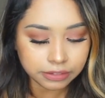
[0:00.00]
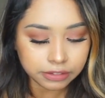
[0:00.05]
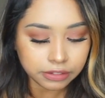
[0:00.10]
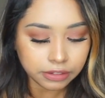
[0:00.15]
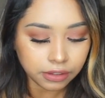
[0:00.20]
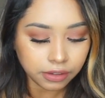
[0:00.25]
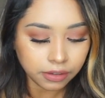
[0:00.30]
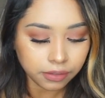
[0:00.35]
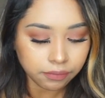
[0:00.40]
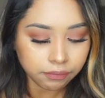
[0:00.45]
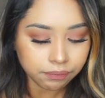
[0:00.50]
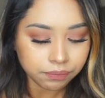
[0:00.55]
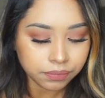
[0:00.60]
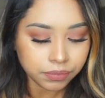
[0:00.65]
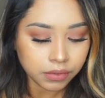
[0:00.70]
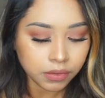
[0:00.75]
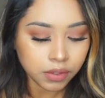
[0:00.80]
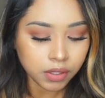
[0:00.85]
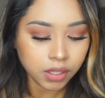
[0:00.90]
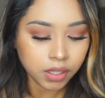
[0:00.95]

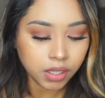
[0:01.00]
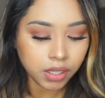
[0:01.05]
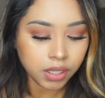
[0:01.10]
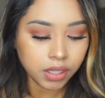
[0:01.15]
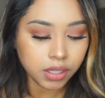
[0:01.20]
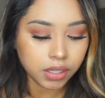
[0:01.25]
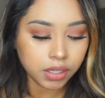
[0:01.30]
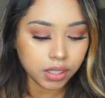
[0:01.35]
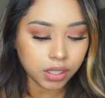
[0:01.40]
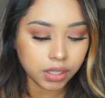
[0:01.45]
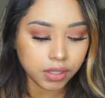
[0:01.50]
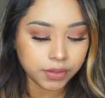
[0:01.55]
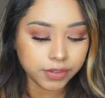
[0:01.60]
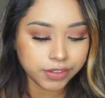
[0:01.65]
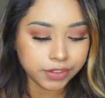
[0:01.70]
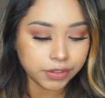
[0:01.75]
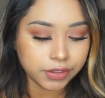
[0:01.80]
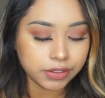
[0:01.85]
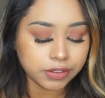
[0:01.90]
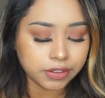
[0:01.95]

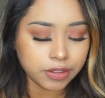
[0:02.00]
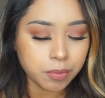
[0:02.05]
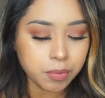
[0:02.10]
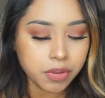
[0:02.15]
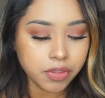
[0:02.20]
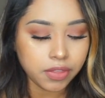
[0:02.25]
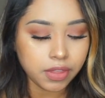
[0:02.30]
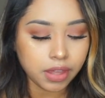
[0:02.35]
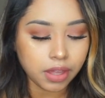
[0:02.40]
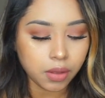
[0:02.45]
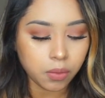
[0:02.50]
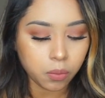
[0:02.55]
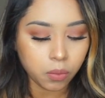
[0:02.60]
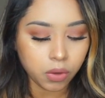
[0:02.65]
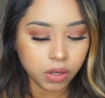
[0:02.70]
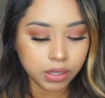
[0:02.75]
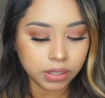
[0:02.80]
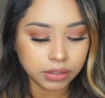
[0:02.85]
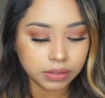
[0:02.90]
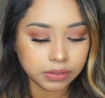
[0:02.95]
it's someone that
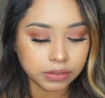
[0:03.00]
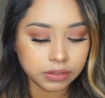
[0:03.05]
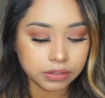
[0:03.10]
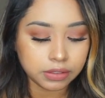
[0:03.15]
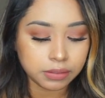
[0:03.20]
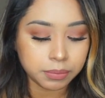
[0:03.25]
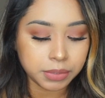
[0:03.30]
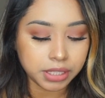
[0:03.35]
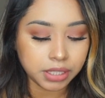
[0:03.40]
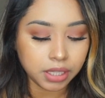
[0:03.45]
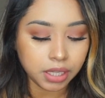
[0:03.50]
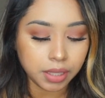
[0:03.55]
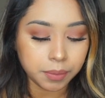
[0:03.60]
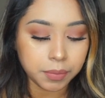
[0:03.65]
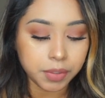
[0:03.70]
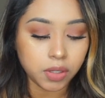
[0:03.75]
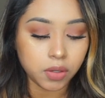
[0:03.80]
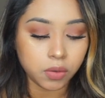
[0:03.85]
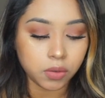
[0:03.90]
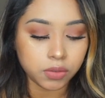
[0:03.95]
wants to become
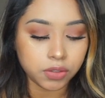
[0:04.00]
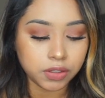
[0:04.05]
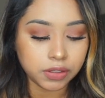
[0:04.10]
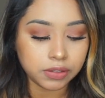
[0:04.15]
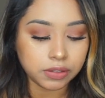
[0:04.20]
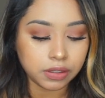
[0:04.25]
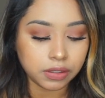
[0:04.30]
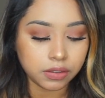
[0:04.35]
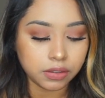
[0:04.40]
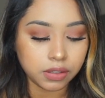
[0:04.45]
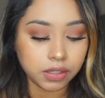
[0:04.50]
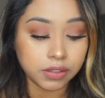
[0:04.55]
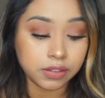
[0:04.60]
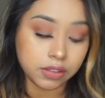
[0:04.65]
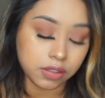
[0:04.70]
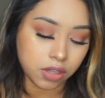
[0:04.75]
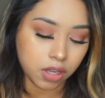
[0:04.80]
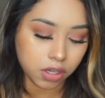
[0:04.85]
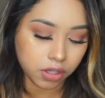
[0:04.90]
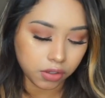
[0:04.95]
an ultrasound, a
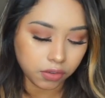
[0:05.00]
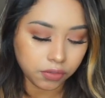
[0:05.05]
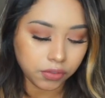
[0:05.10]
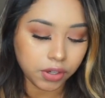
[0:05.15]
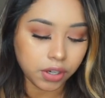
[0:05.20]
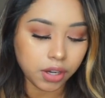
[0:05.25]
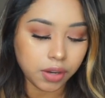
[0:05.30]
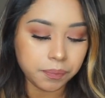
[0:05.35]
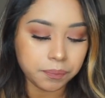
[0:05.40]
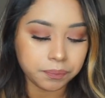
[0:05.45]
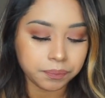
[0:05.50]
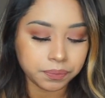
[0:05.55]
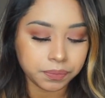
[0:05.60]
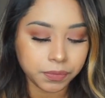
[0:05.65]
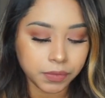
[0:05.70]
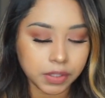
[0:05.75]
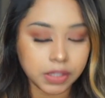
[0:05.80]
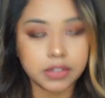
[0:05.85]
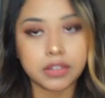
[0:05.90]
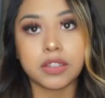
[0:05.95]
sonographer.
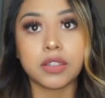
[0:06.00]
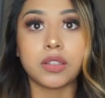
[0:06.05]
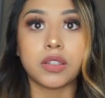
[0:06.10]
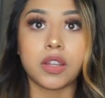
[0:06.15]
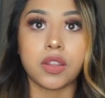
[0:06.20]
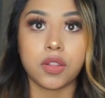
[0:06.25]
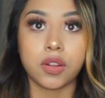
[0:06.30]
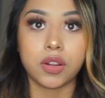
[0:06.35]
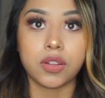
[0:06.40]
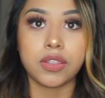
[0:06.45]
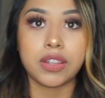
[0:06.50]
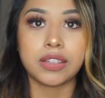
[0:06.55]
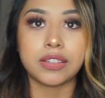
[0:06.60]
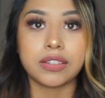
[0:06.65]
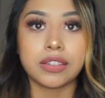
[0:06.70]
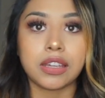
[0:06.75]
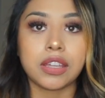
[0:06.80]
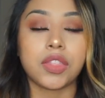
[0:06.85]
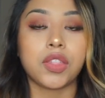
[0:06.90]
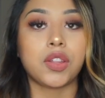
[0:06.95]
That's
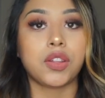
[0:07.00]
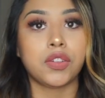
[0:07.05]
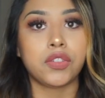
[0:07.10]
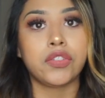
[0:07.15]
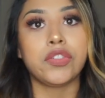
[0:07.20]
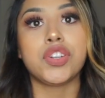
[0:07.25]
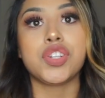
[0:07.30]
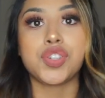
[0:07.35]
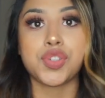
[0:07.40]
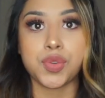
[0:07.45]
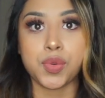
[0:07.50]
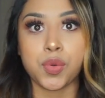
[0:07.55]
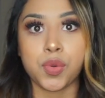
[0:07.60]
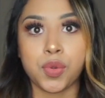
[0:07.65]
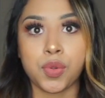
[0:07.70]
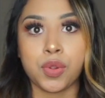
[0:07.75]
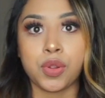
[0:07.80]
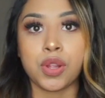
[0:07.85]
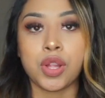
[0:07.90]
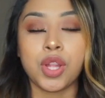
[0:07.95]
like the
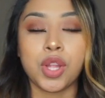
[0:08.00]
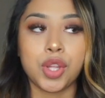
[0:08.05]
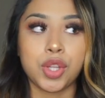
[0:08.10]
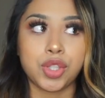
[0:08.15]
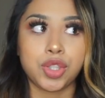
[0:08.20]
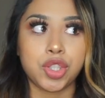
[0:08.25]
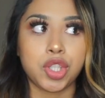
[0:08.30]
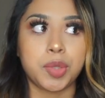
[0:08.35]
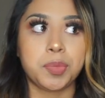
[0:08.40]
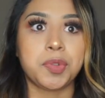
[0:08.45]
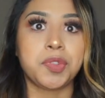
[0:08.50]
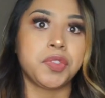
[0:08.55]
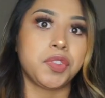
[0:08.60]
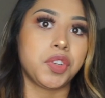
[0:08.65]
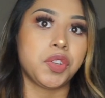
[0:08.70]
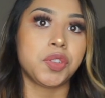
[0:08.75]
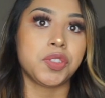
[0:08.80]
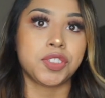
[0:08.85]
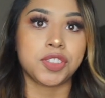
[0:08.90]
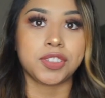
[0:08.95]
official term of an
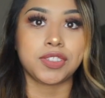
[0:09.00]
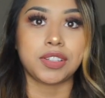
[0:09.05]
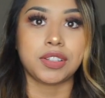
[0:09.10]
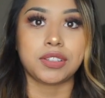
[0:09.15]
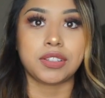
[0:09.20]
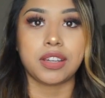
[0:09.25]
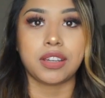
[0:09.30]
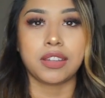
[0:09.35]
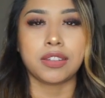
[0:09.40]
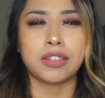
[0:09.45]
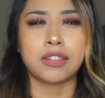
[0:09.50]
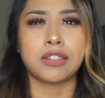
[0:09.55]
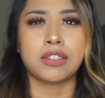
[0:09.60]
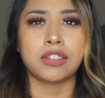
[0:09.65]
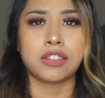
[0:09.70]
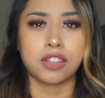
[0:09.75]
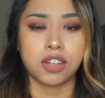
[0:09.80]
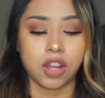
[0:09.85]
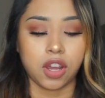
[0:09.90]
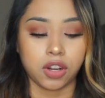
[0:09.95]
ultrasound tech, is a
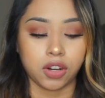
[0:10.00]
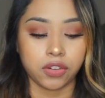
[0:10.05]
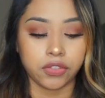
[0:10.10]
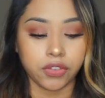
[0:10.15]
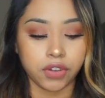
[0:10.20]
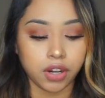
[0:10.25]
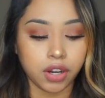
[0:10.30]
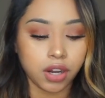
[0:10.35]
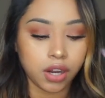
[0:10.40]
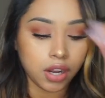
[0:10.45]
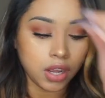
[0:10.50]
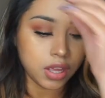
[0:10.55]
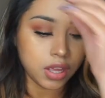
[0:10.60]
sonographer.